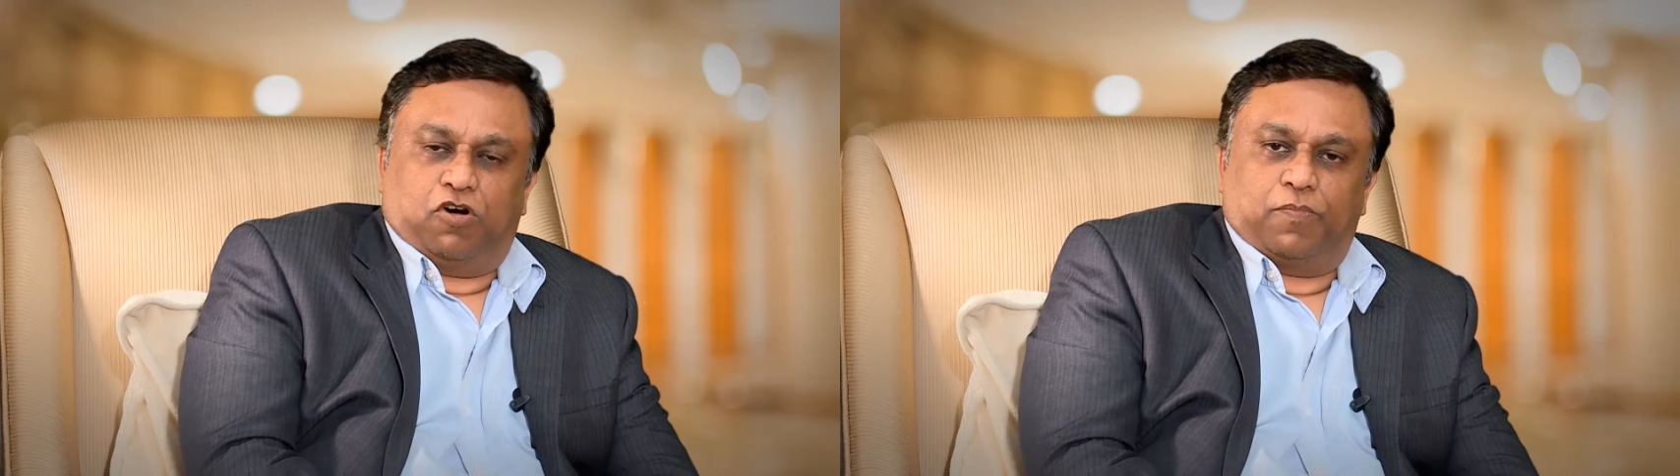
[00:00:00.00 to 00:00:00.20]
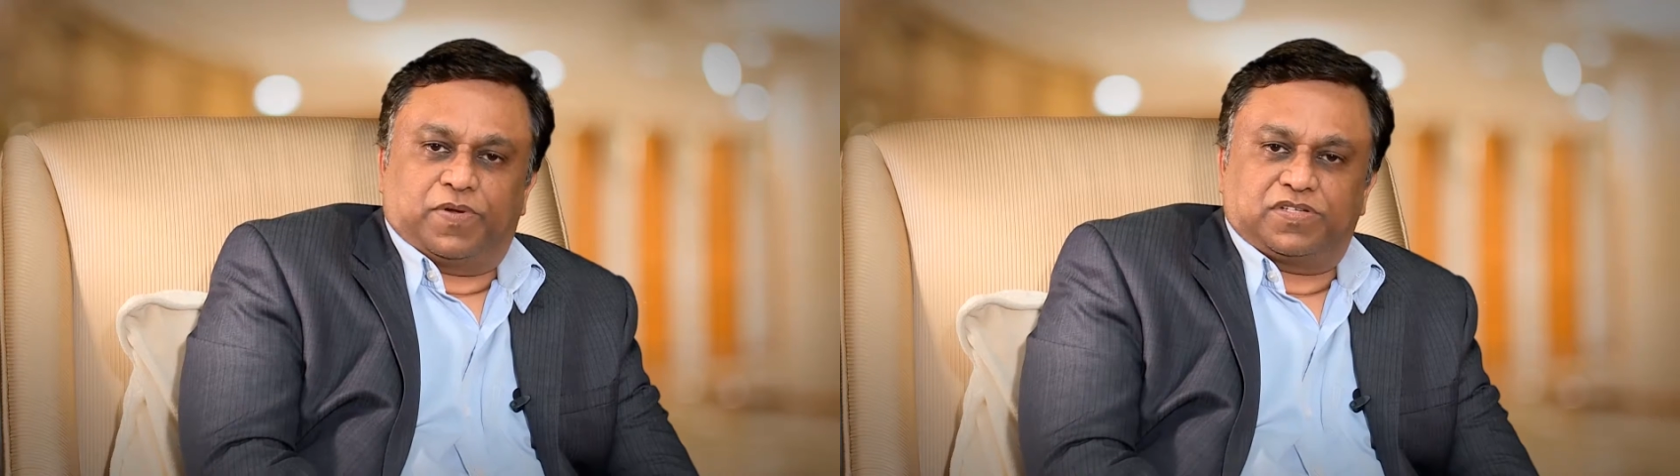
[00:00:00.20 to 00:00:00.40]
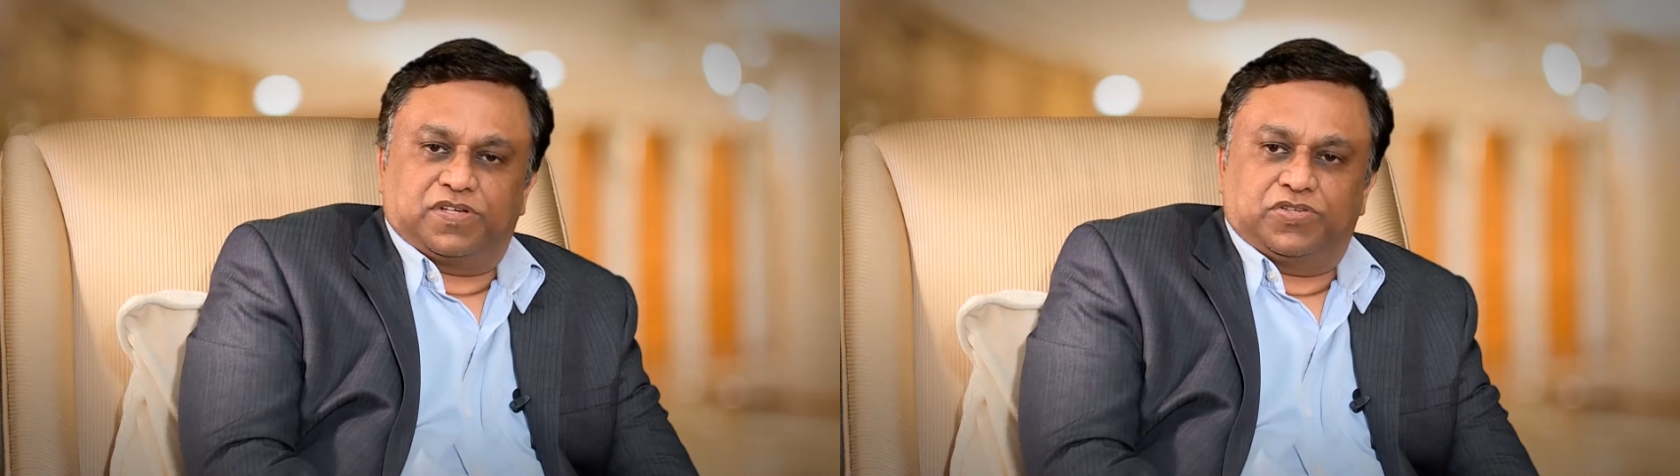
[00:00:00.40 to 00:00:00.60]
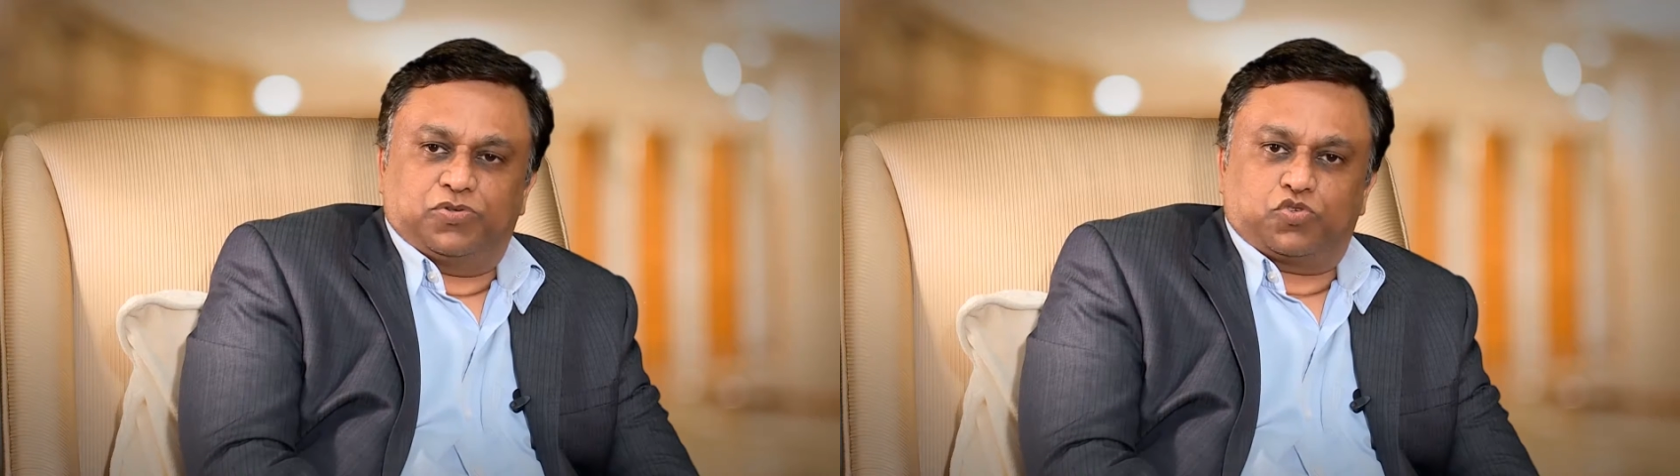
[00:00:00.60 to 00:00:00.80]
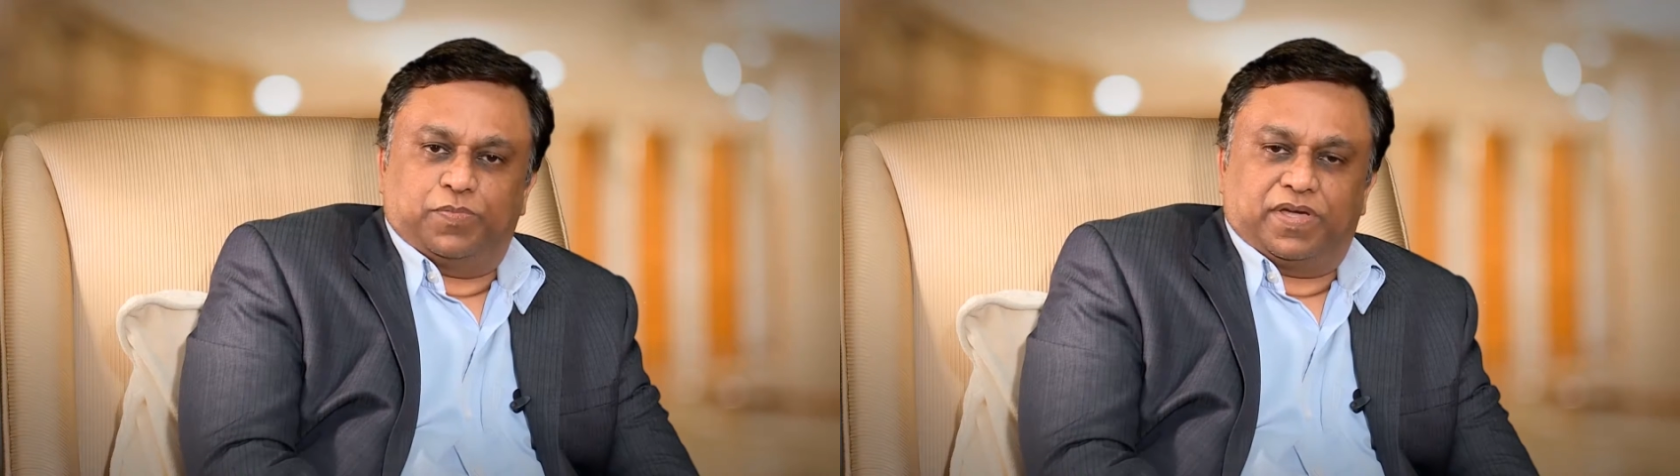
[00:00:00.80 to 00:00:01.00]
operations
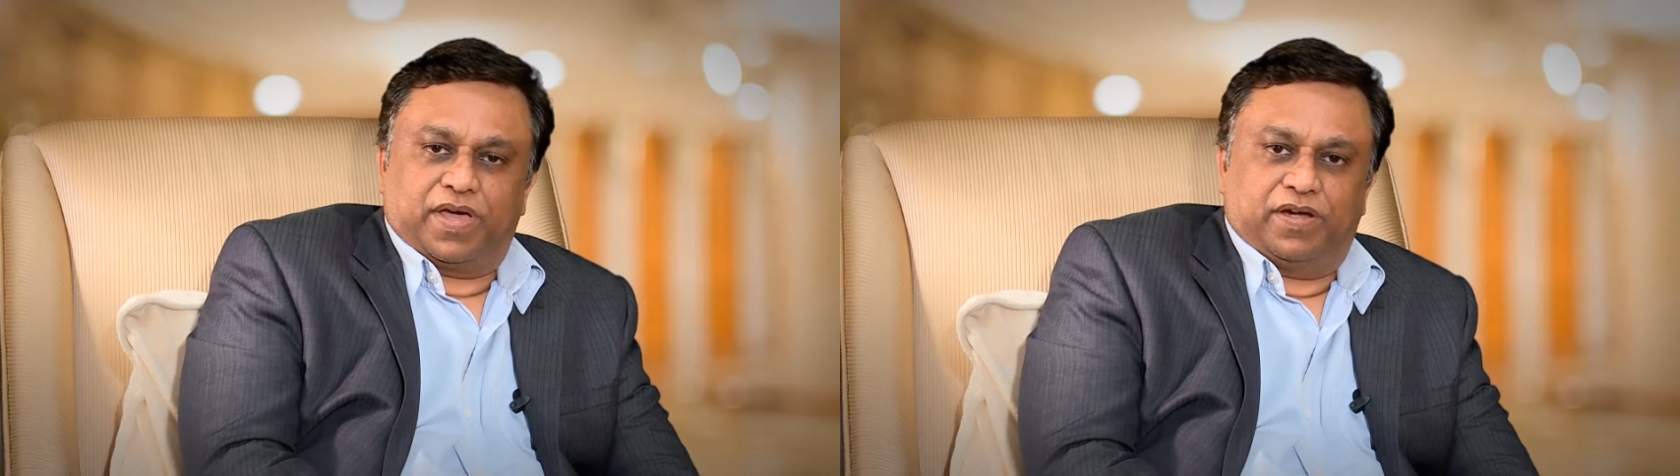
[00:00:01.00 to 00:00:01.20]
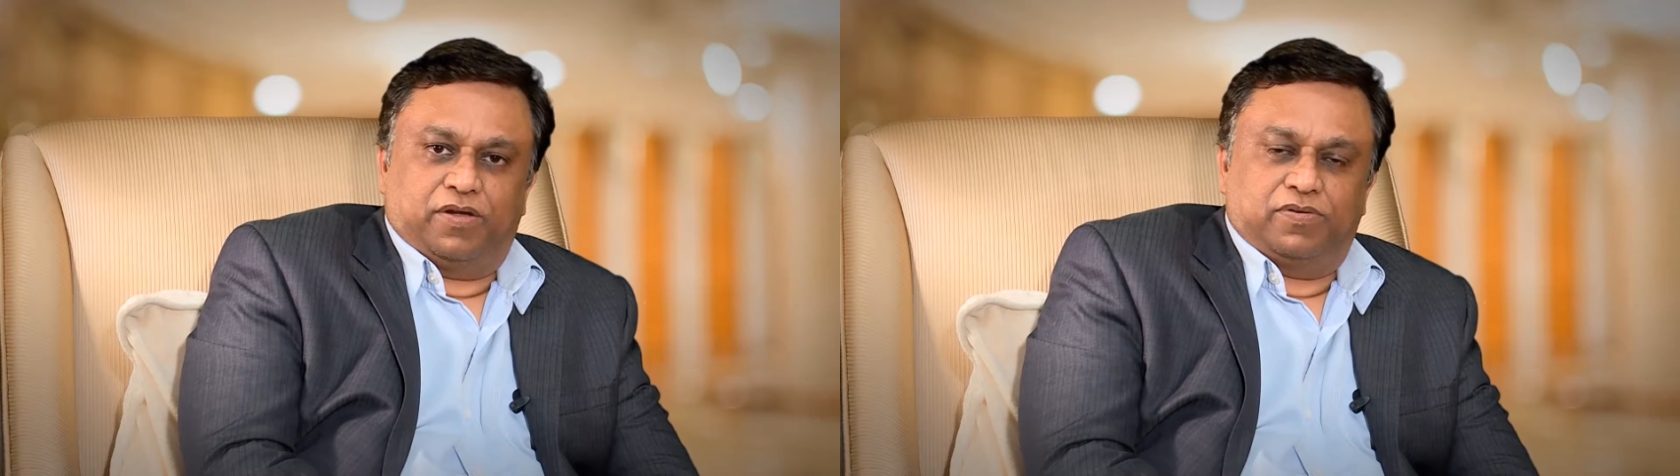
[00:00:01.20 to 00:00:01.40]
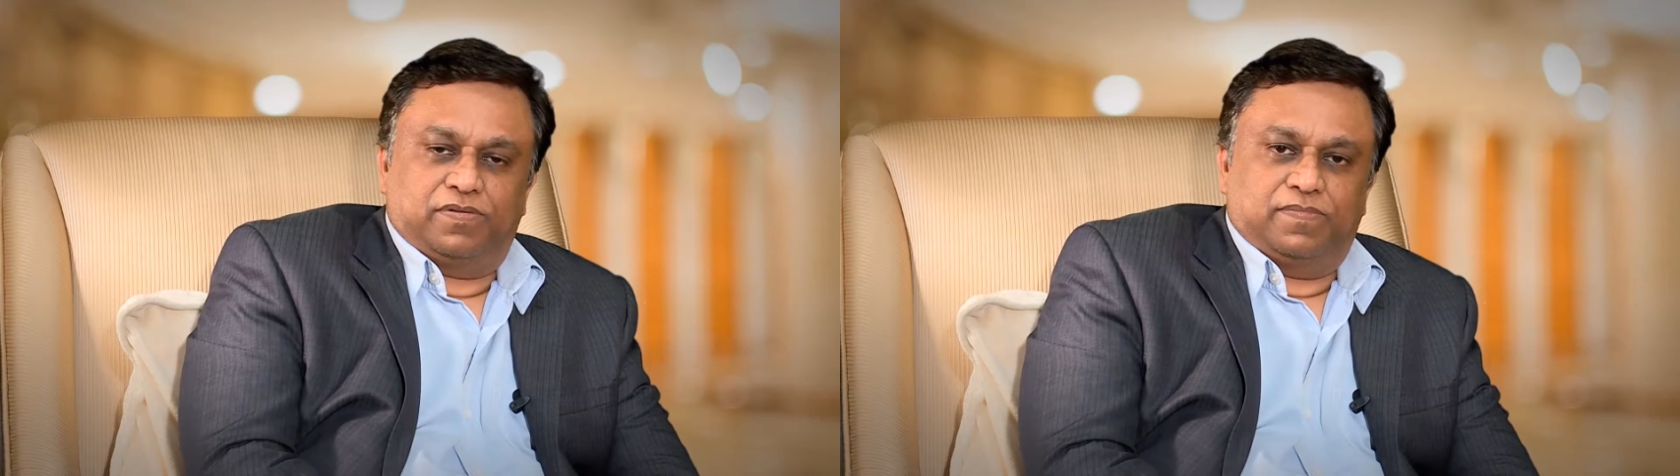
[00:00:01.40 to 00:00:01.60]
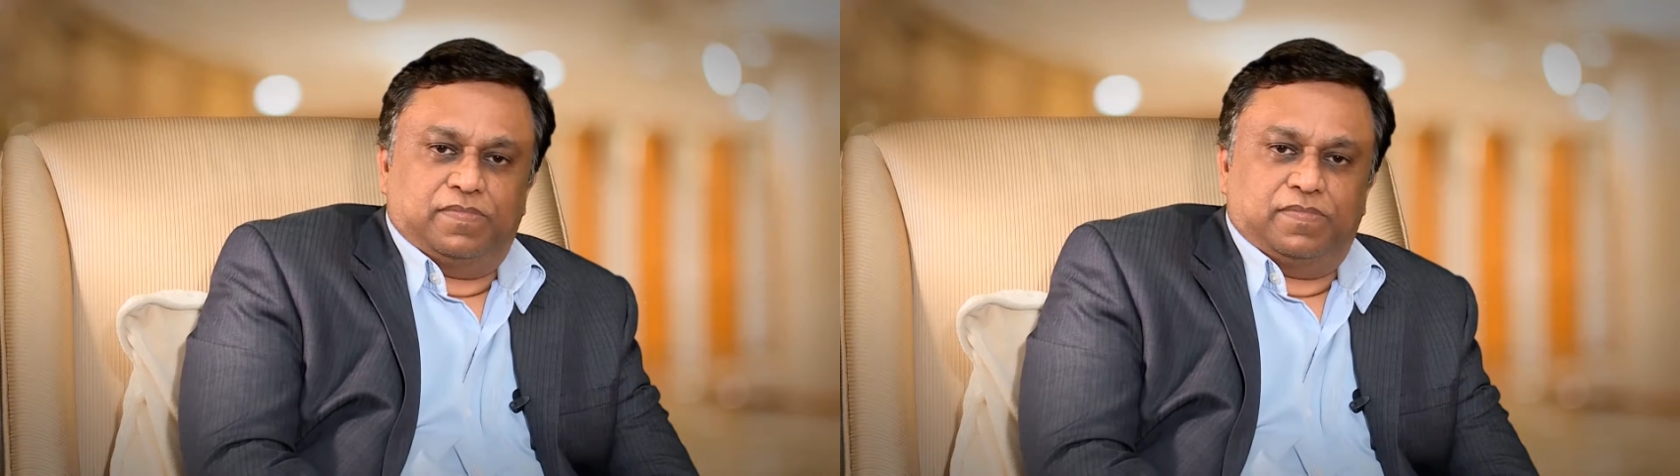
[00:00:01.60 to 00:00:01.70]
used to be carried out,